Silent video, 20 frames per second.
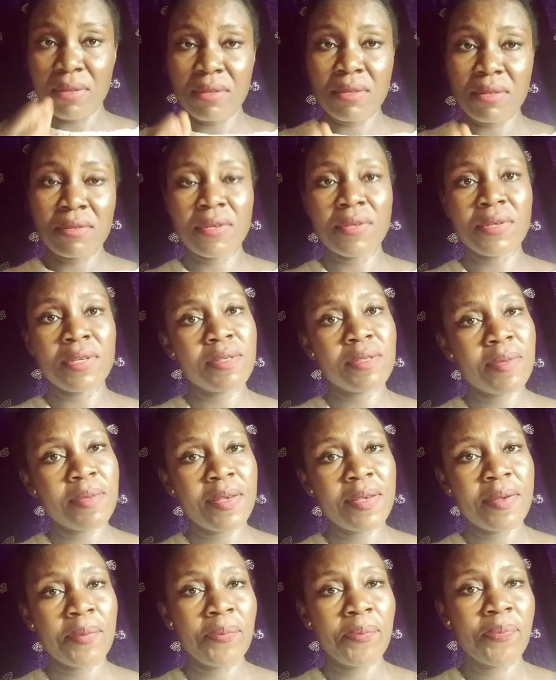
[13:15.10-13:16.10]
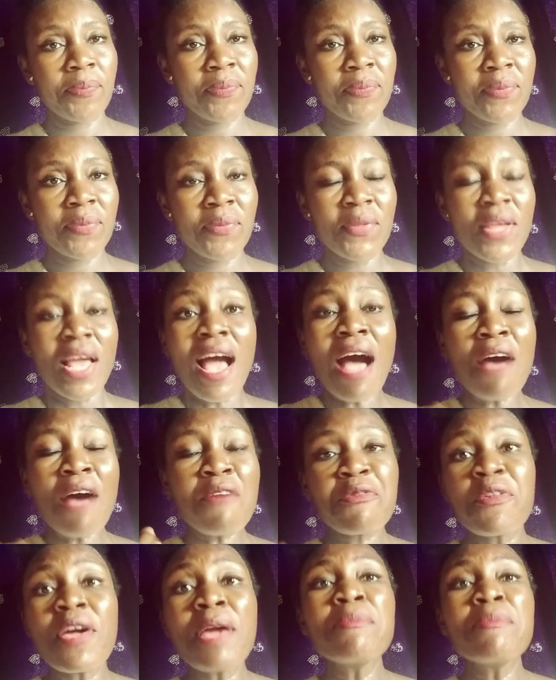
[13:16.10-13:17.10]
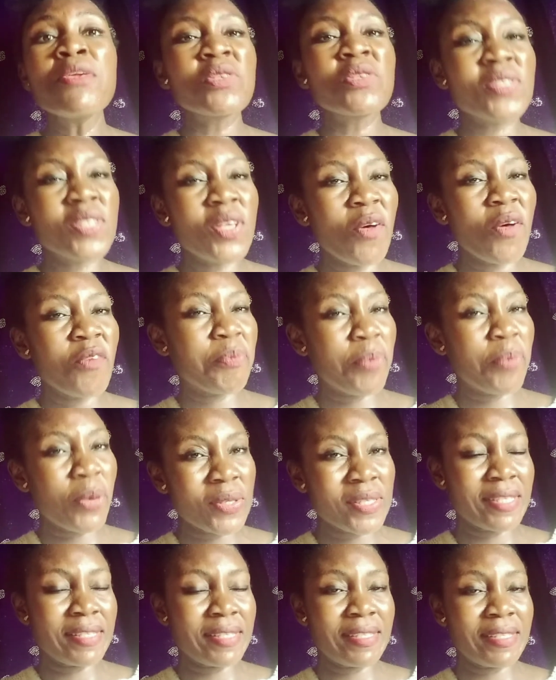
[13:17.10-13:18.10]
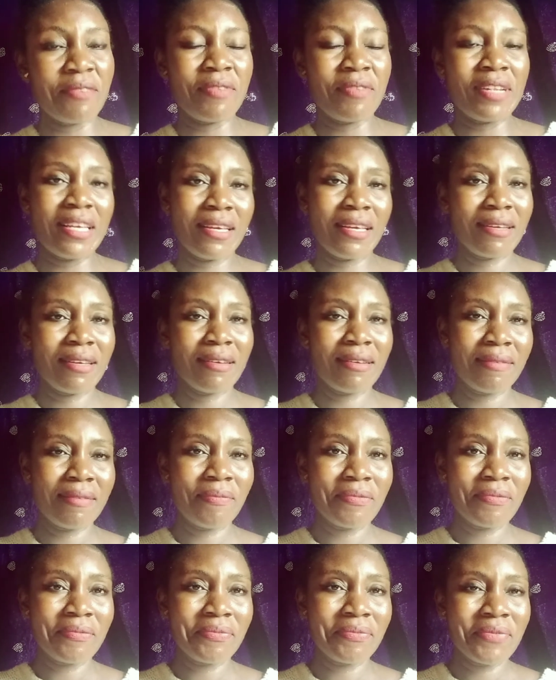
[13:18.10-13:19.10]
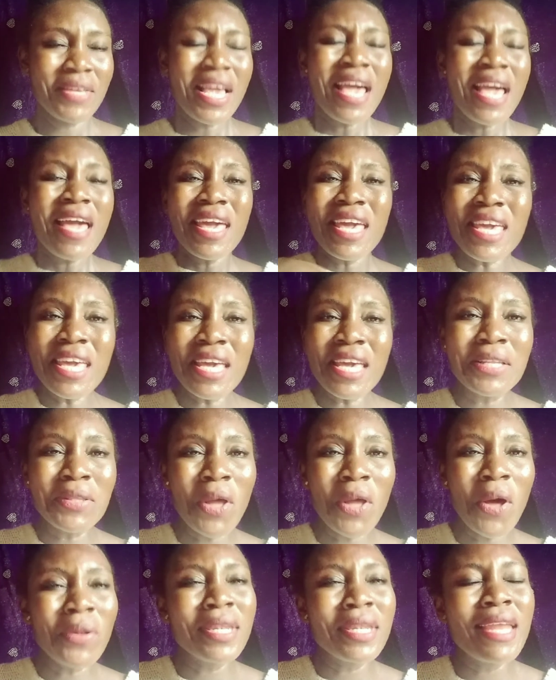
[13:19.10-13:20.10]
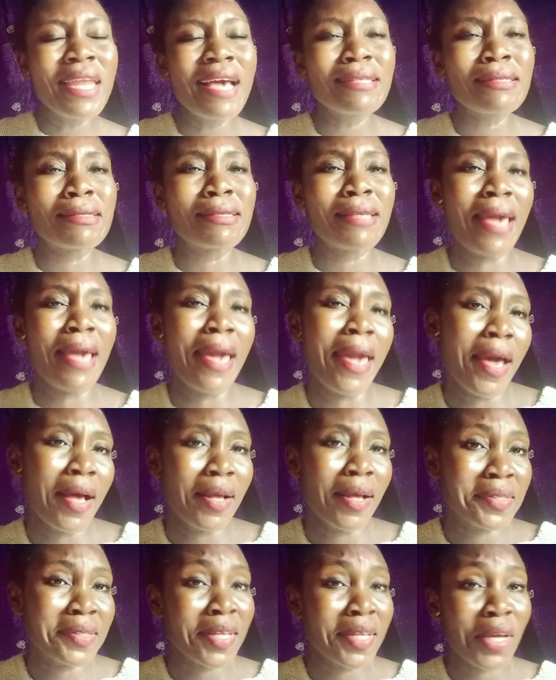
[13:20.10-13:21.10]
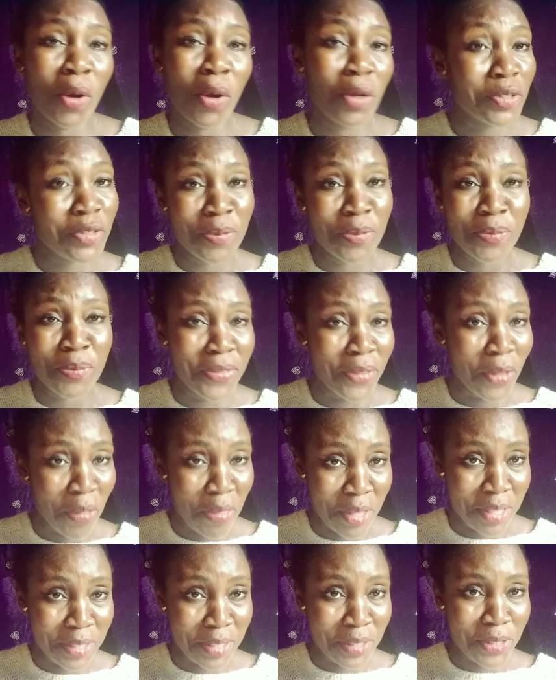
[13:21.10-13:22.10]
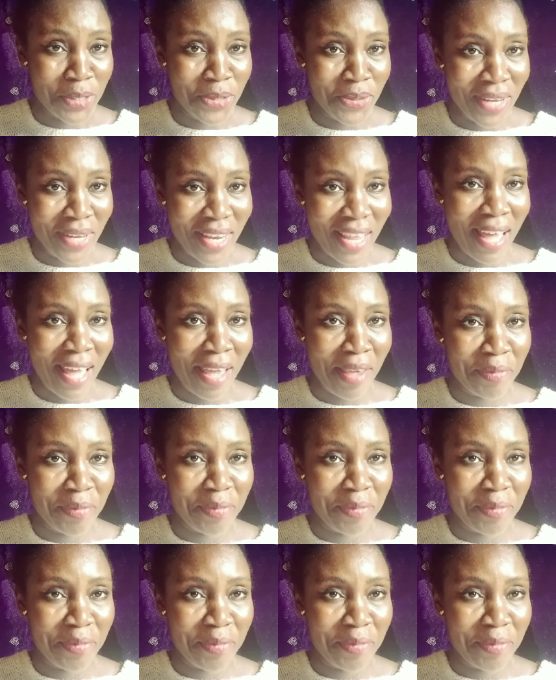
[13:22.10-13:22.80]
Excuse me. Affirm yourself positively. Ignore naysayers. They contribute nothing to your life.